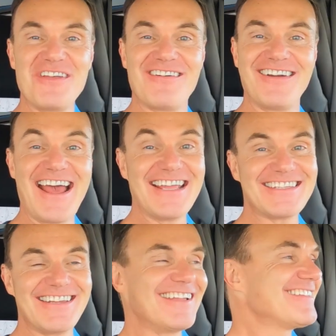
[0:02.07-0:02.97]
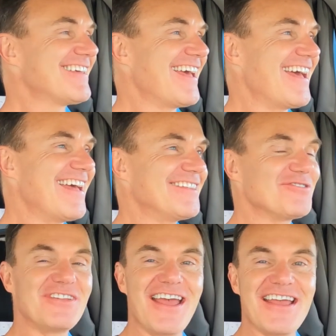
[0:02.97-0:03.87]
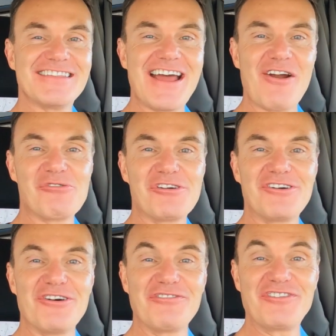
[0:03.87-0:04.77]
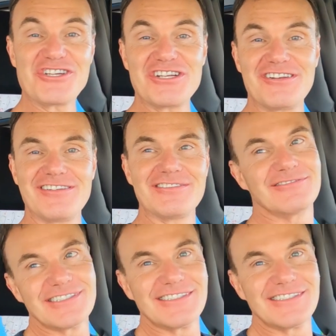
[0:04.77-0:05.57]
We are in Iceland and today is our official